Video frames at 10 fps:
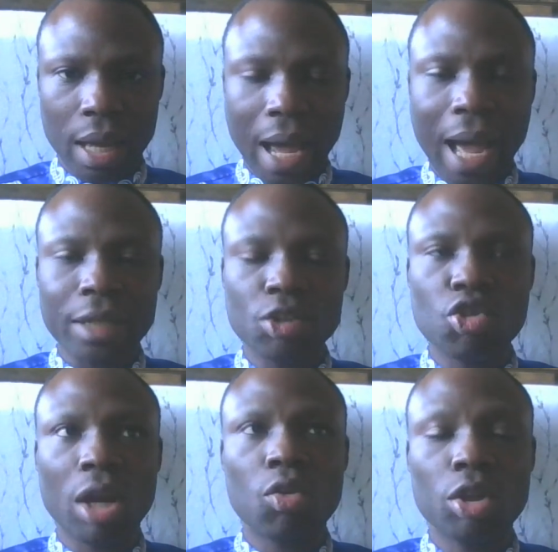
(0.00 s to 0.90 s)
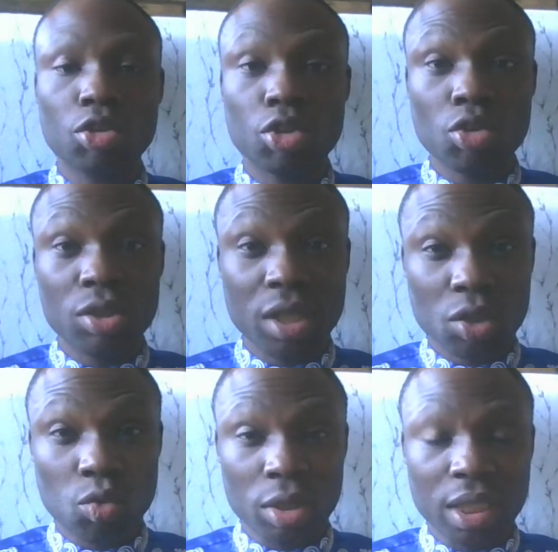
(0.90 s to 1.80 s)
and you are going to use
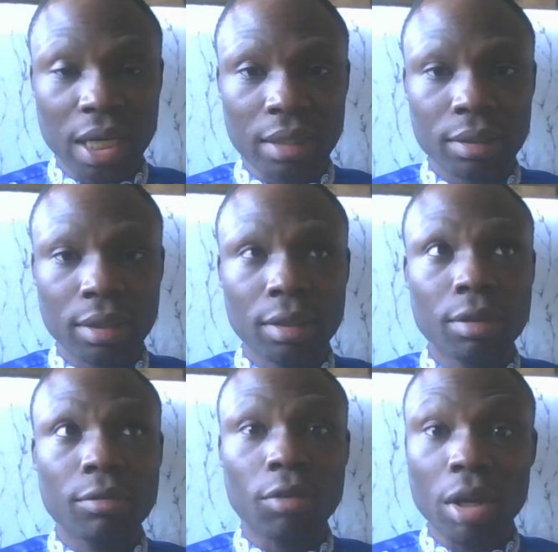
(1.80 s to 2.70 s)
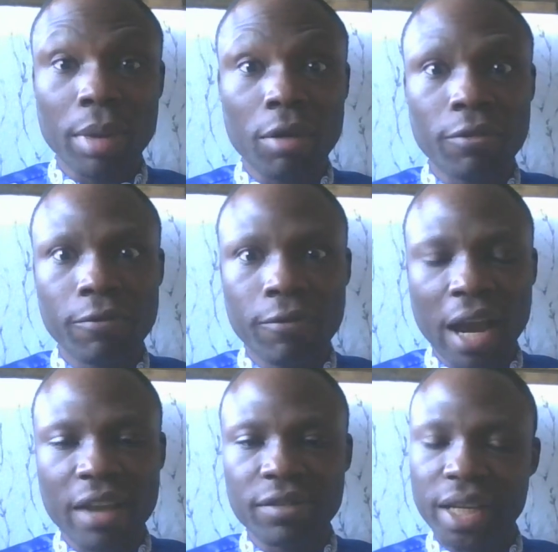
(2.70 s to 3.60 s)
this water for about
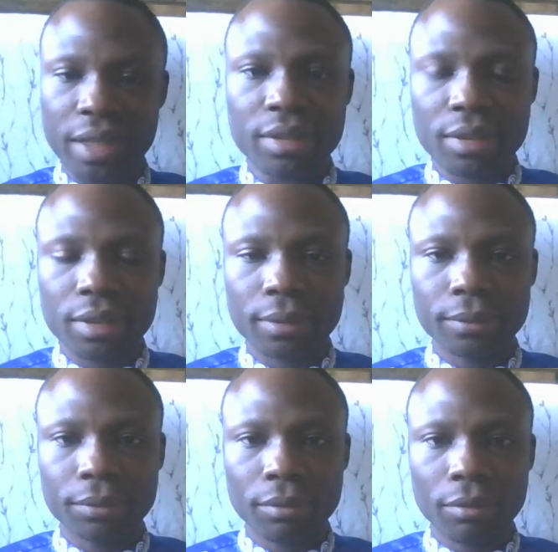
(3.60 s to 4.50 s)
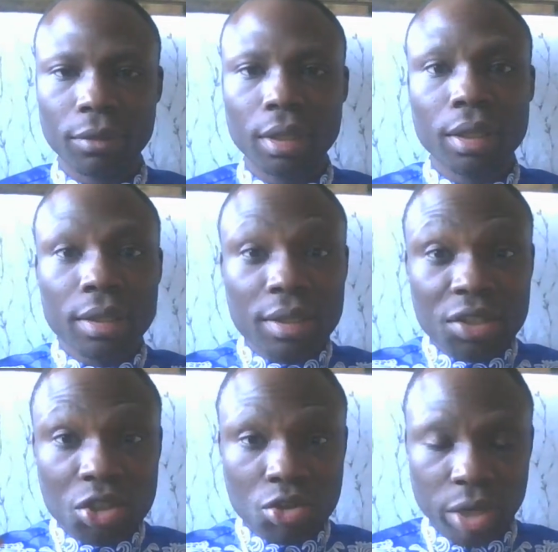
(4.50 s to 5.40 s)
5 days
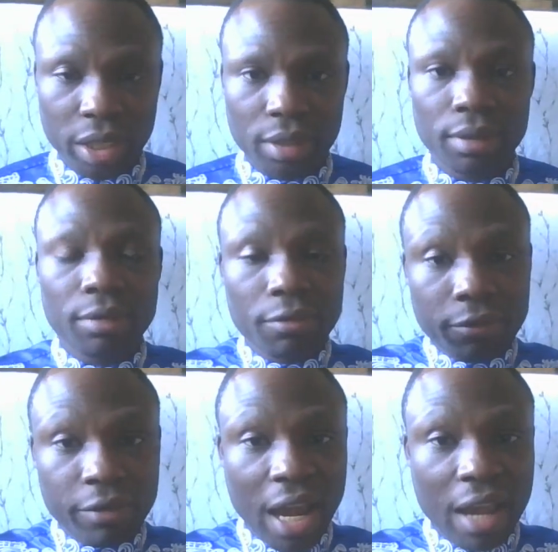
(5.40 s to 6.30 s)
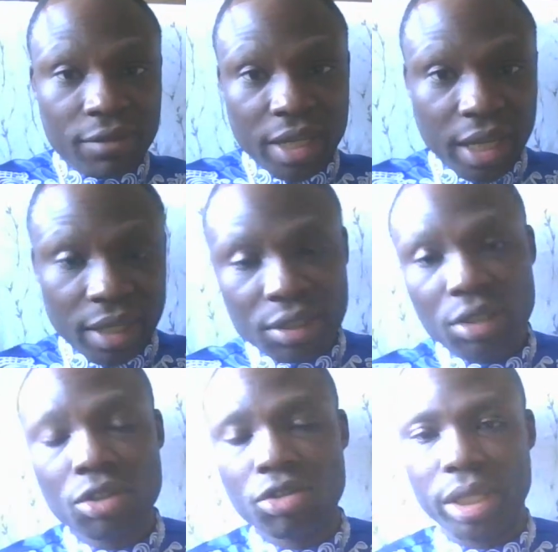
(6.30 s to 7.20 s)
straight. 5 days
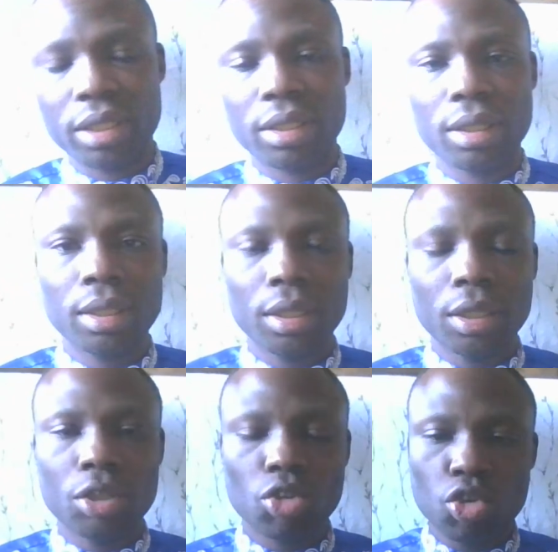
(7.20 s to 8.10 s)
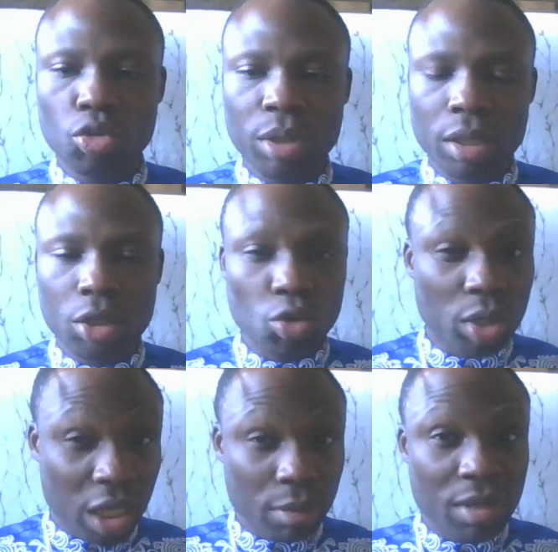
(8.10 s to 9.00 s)
straight. So you
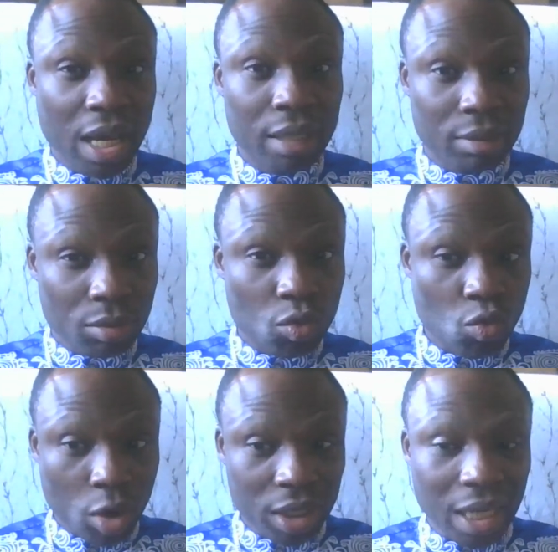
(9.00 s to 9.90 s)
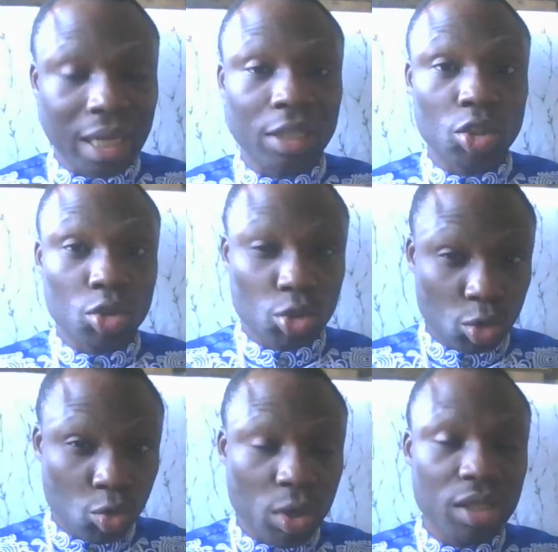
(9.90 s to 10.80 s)
keep that water that you
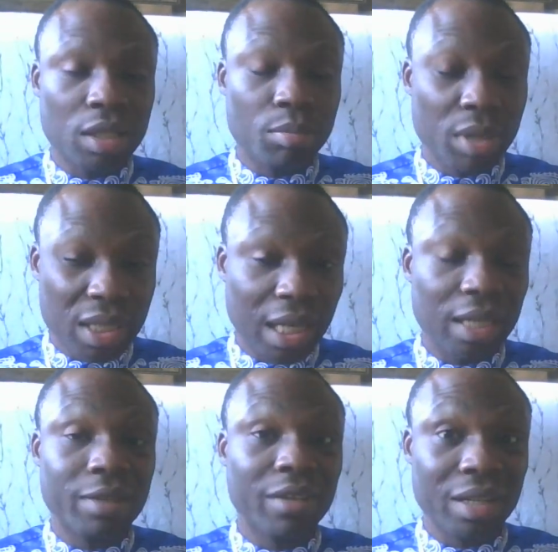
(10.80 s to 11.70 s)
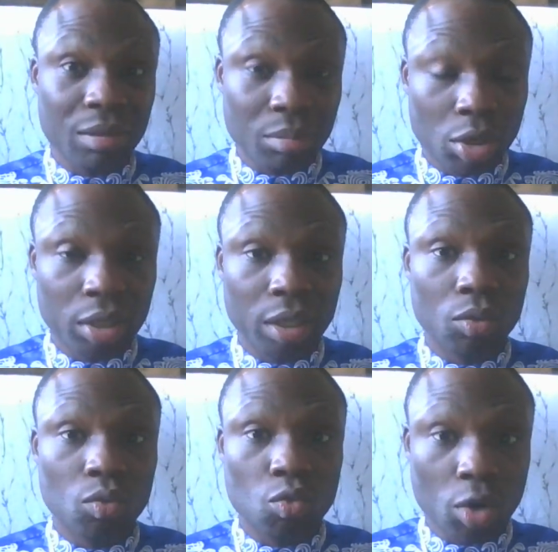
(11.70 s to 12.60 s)
squeeze, the bitter leaf and the
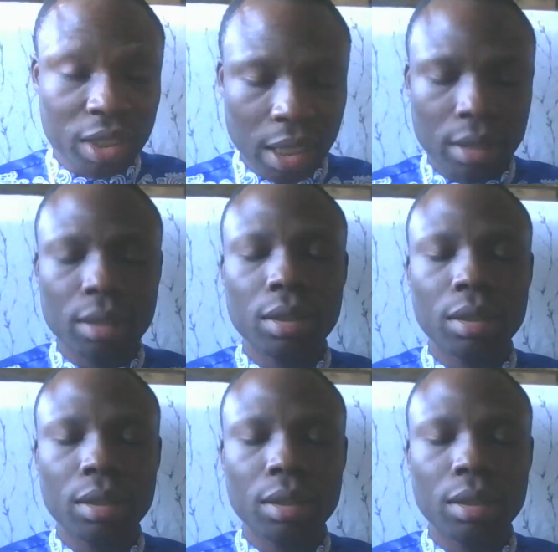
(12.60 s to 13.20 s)
money water,